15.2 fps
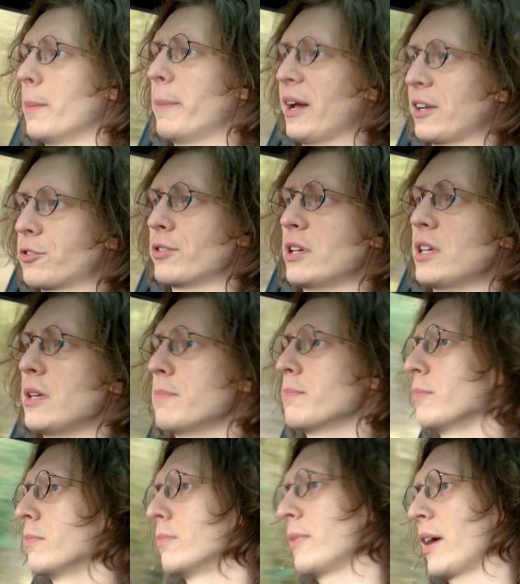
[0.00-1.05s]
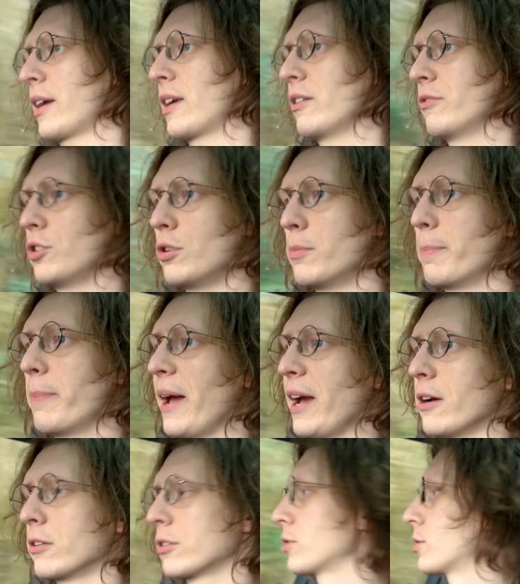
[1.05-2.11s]
battery that gives you
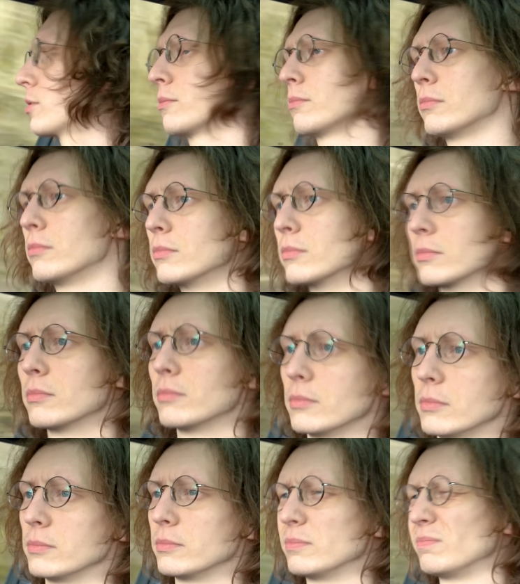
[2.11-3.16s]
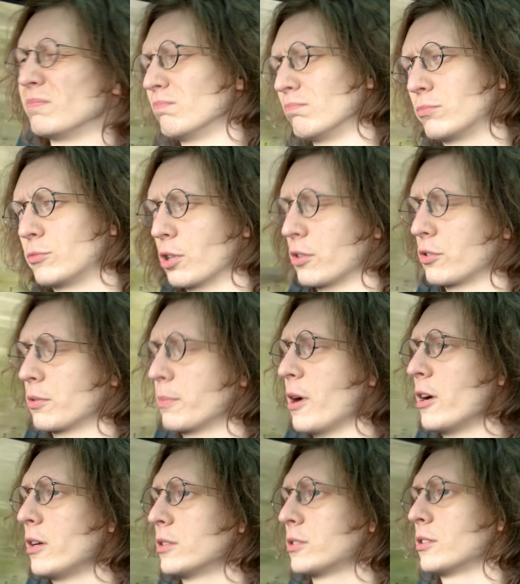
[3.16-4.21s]
about 200
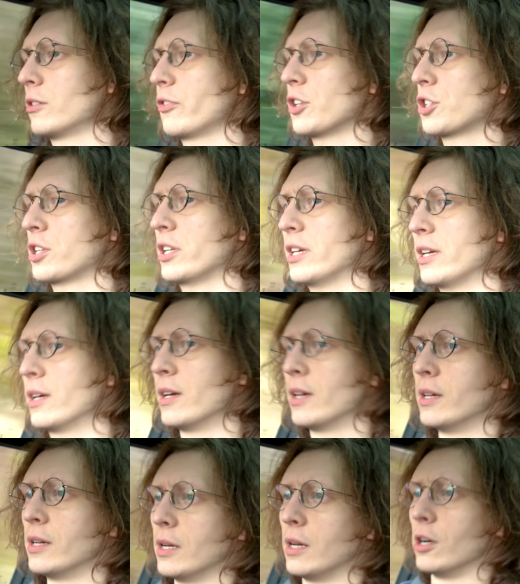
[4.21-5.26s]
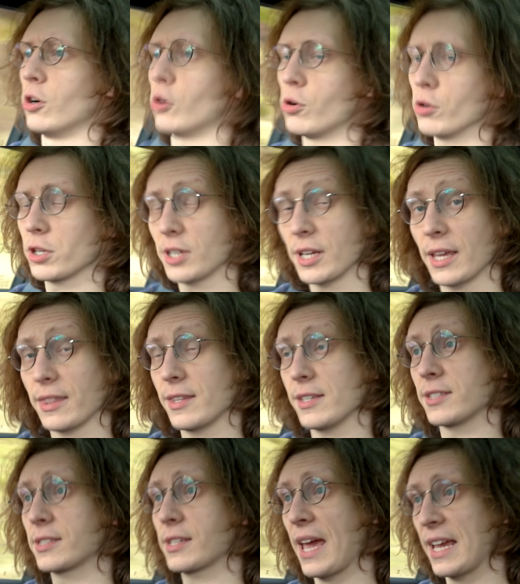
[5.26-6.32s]
miles officially, or you can get
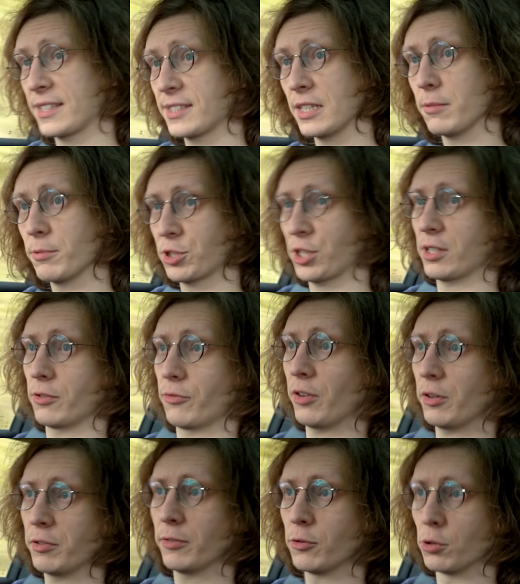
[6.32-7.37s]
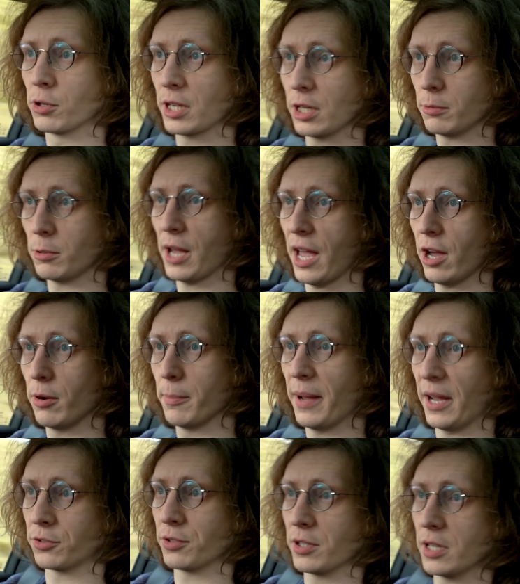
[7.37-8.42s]
this SE, which has a 54 kilowatt hour
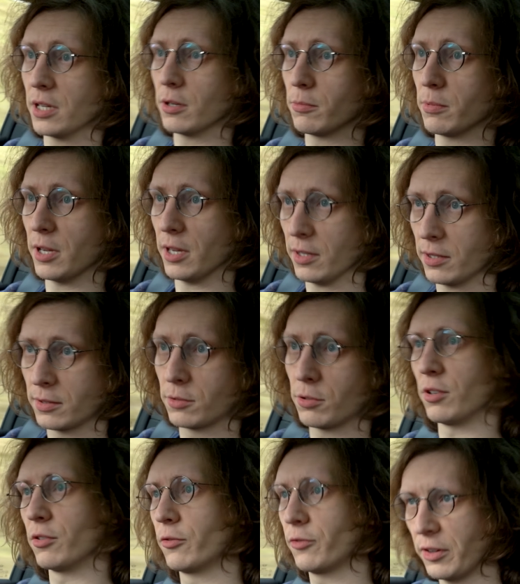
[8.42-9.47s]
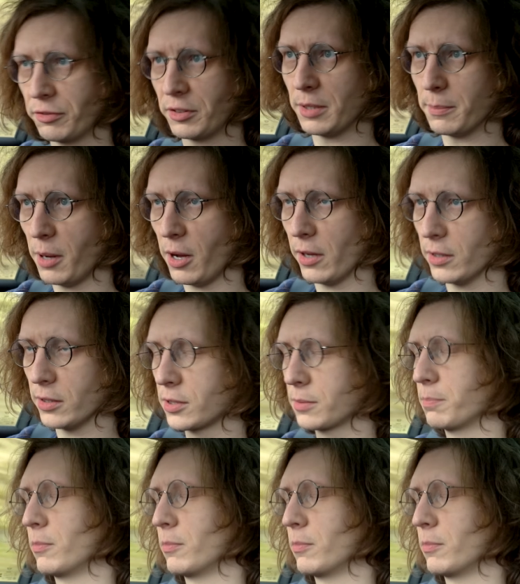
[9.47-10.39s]
battery with 250 miles